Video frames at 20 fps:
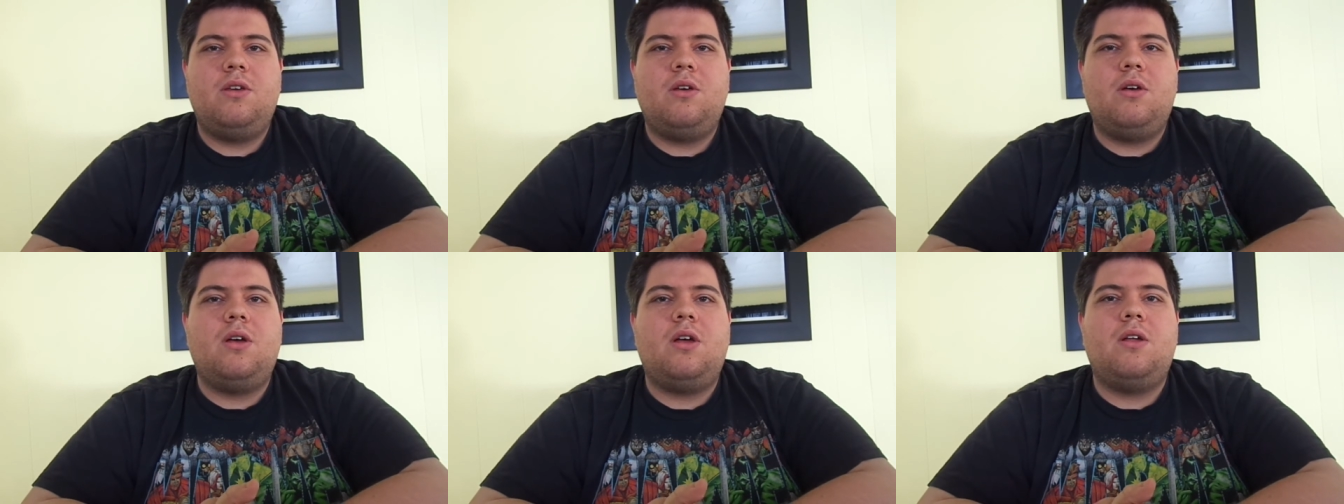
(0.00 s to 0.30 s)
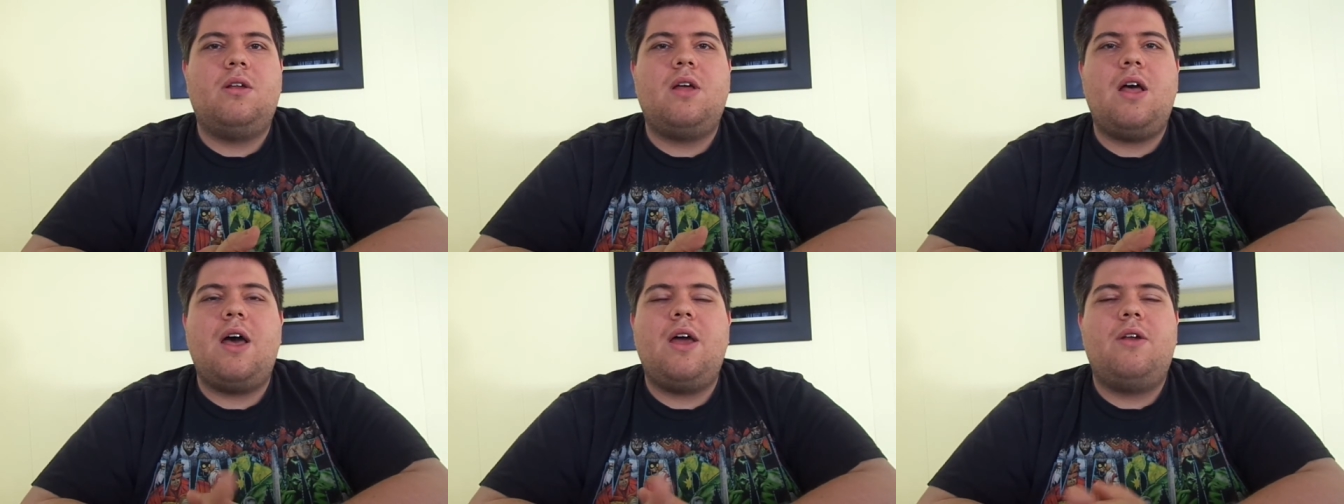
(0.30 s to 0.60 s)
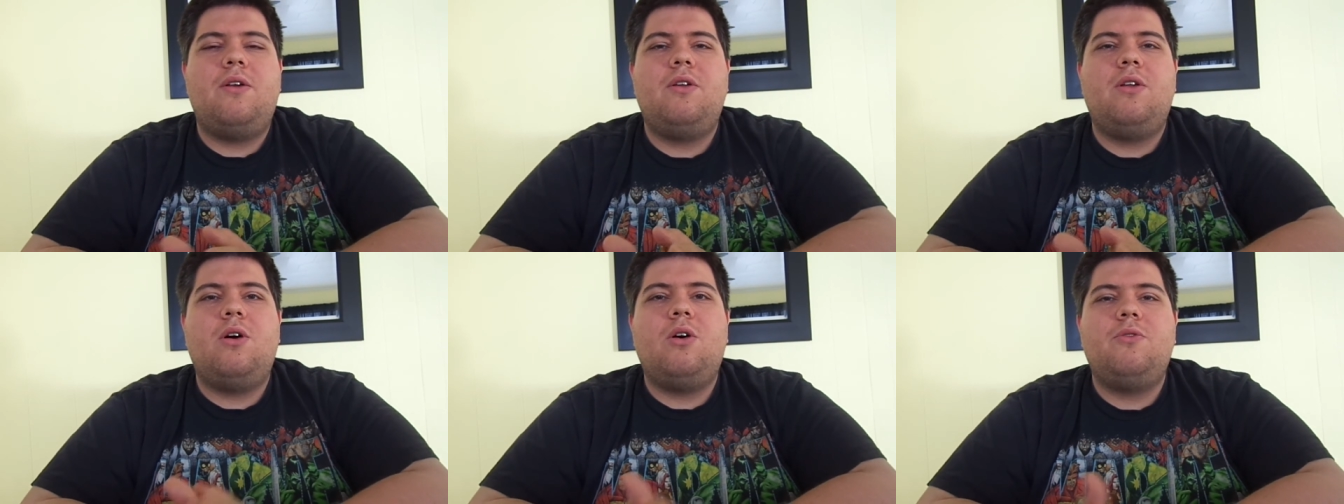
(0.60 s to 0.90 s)
Uh, I
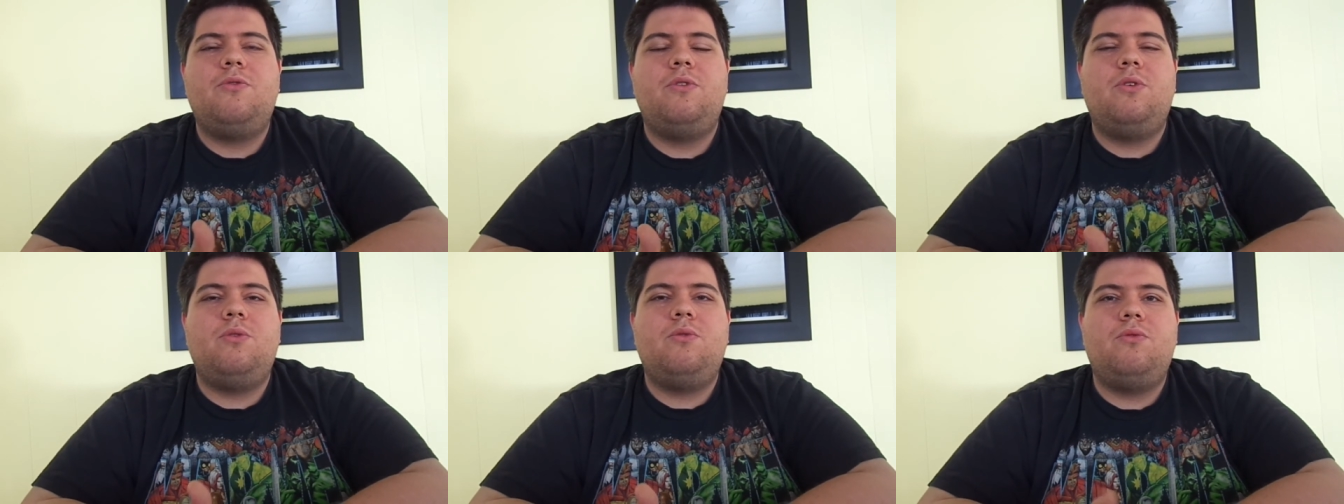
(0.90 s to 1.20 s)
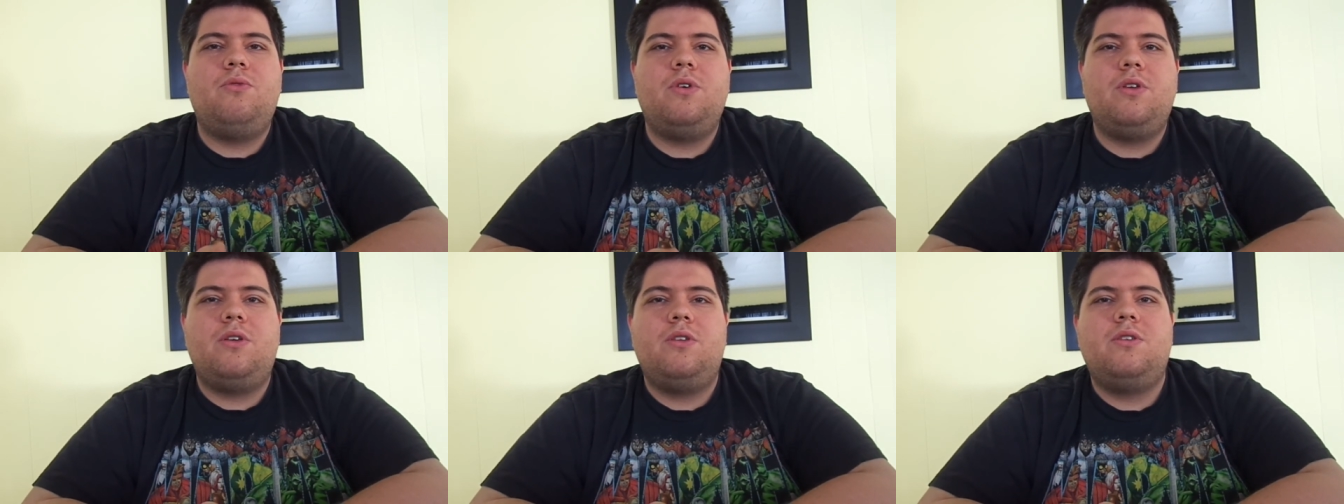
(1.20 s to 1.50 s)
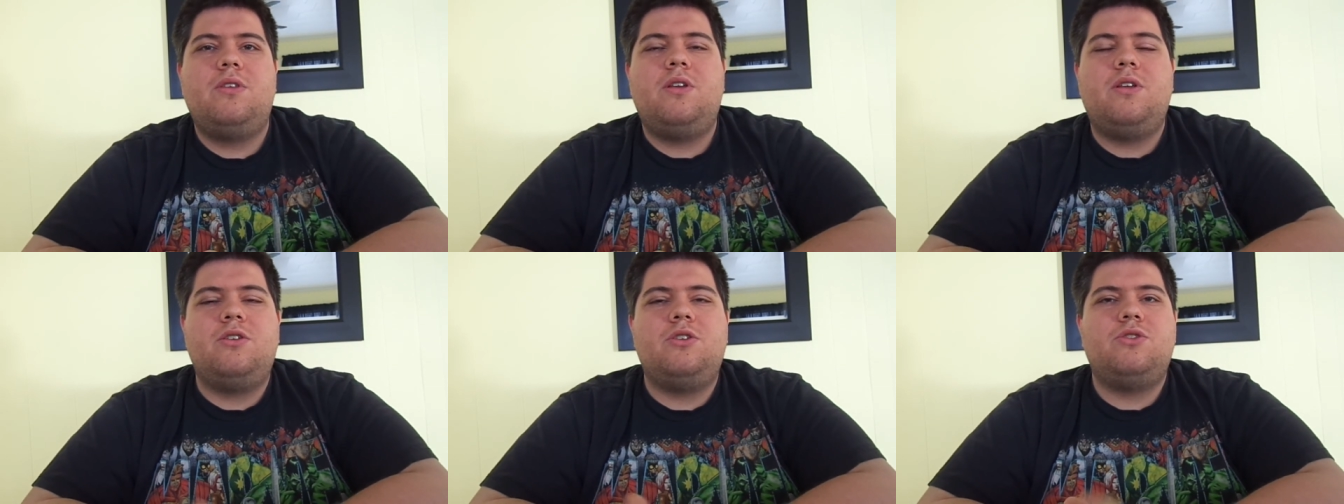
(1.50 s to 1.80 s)
don't know if you really
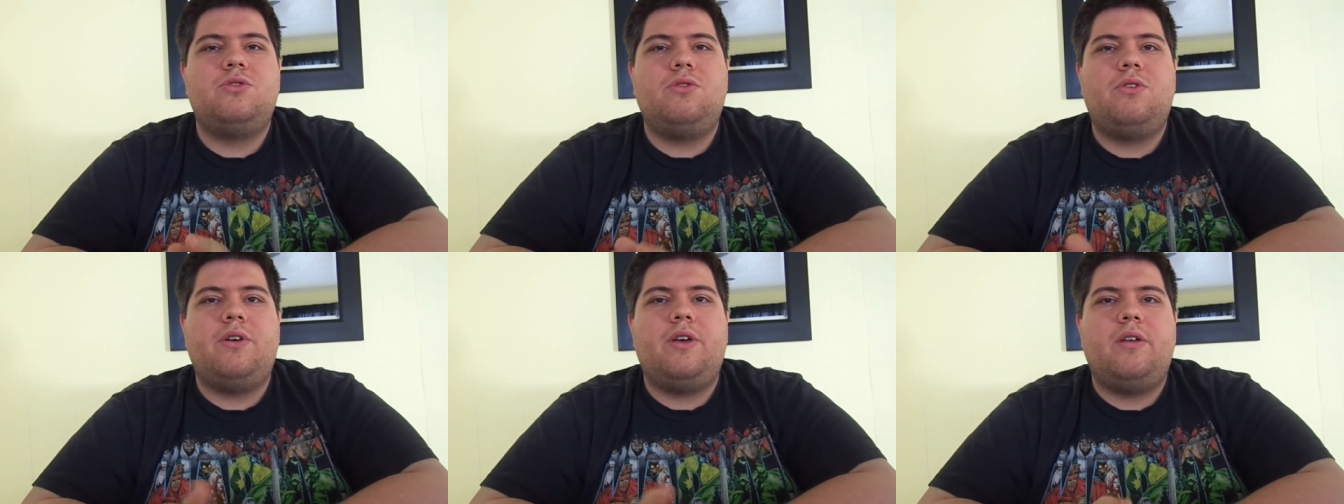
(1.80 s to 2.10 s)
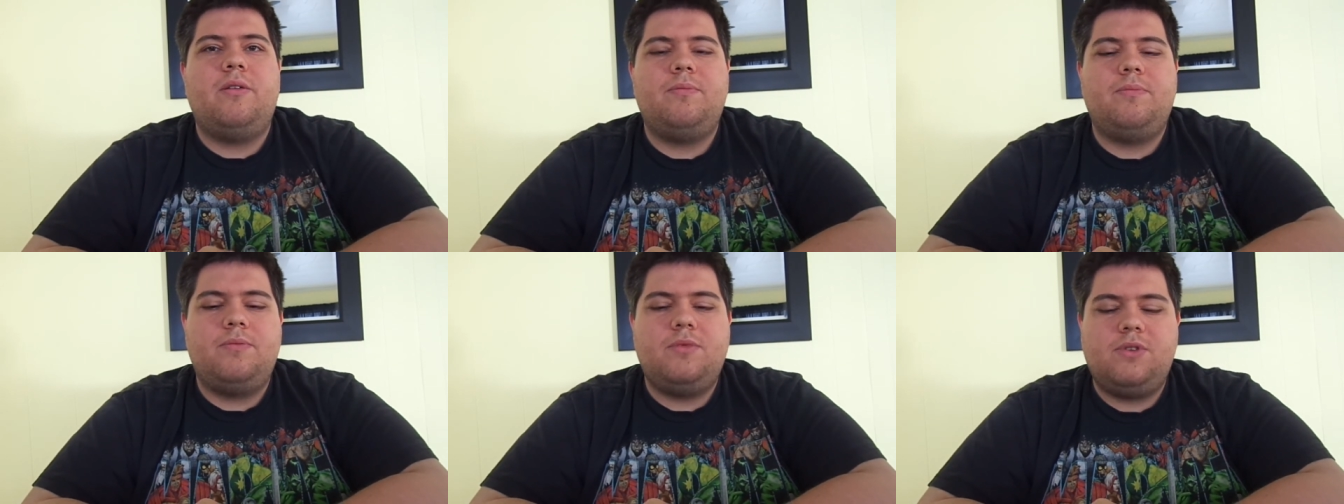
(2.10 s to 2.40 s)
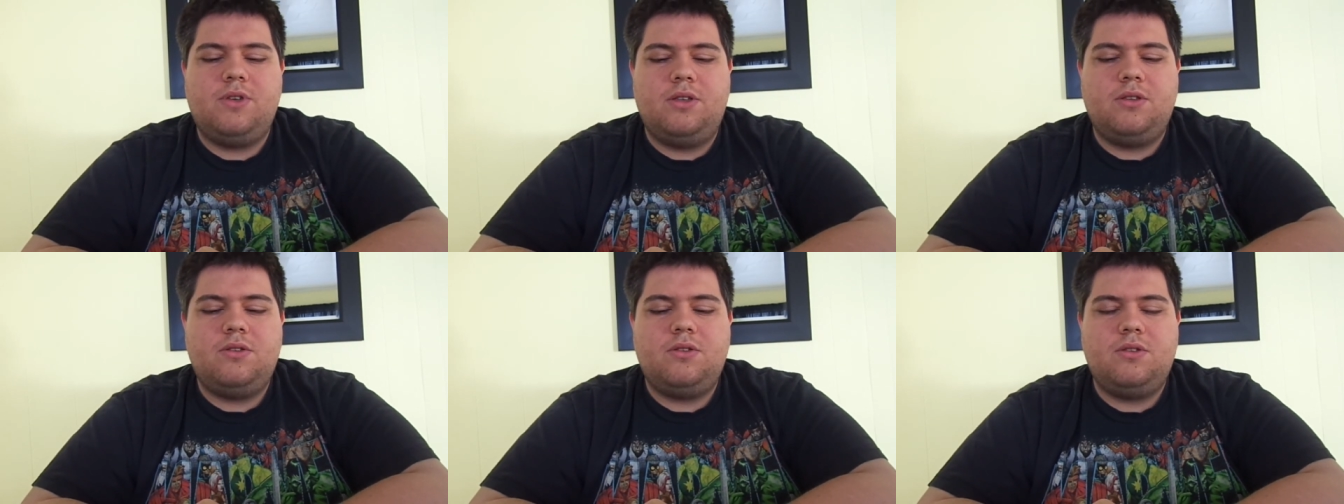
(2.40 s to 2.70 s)
did enjoy it
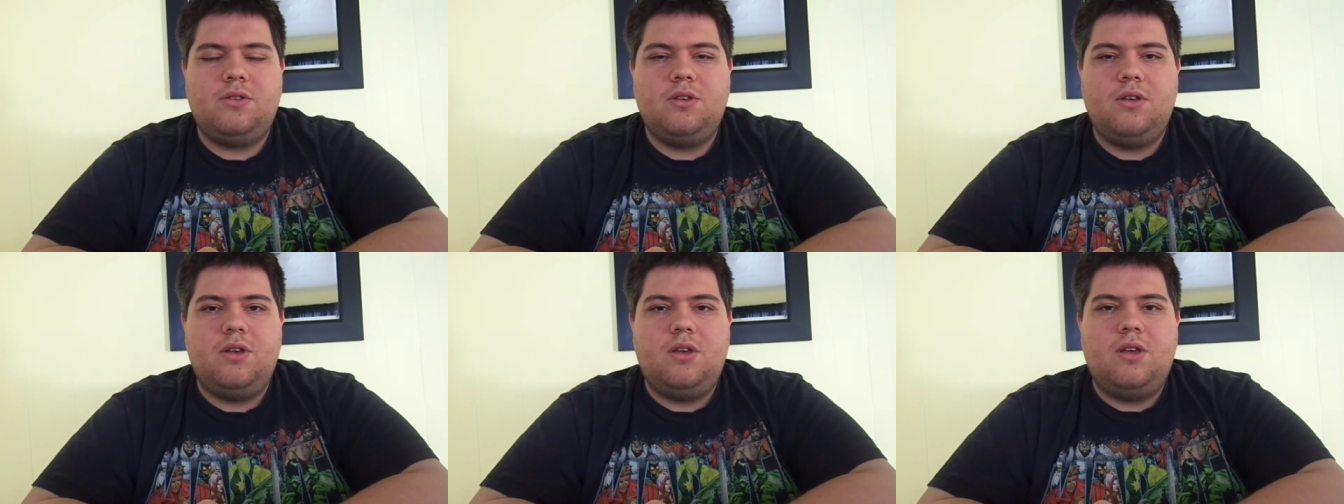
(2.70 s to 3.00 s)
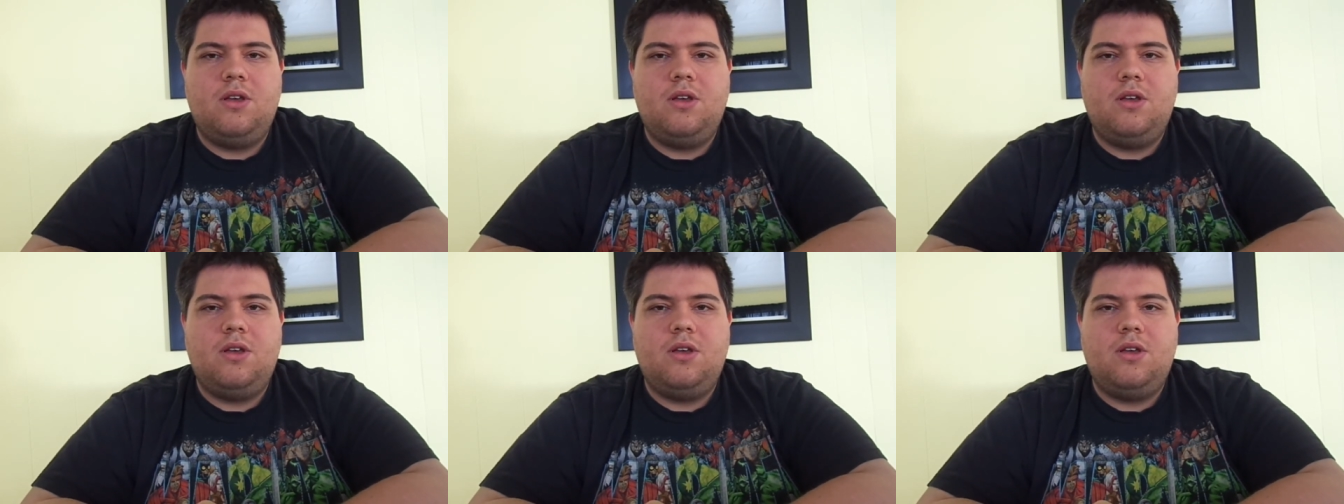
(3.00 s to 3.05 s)
since